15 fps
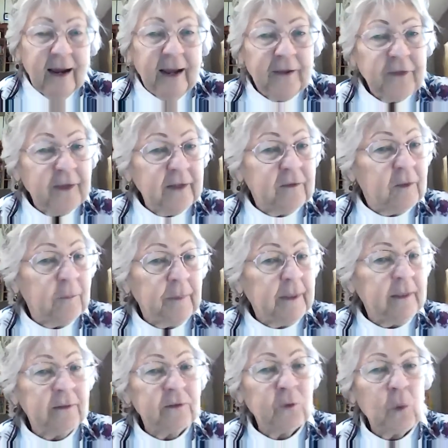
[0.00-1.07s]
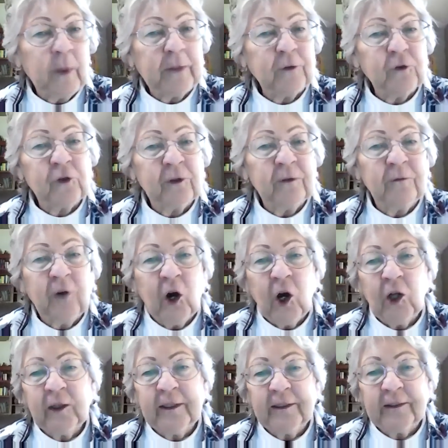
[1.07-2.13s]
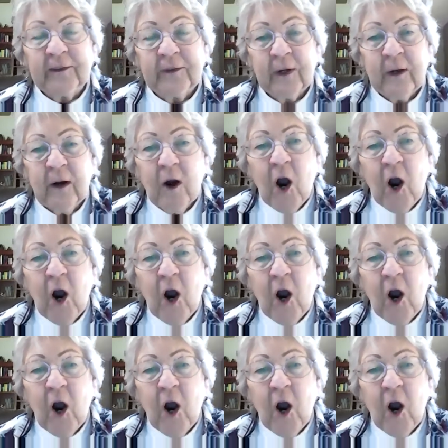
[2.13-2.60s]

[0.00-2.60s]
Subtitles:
I think the biggest question of all is,